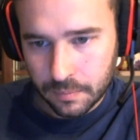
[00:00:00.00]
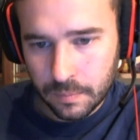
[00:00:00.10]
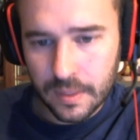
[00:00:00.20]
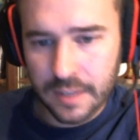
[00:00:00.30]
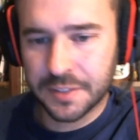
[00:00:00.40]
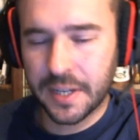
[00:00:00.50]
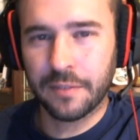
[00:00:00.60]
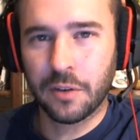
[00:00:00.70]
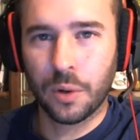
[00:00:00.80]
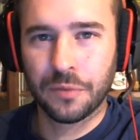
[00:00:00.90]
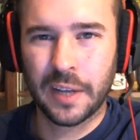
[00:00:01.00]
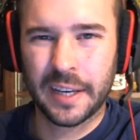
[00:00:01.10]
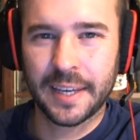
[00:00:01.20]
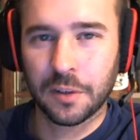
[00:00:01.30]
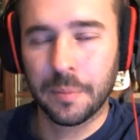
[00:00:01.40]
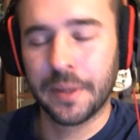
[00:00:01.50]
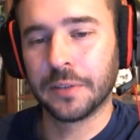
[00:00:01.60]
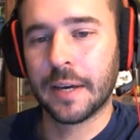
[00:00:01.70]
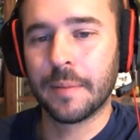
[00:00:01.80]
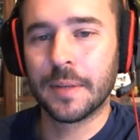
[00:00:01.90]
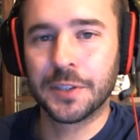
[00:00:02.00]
instead of going for like incremental damage.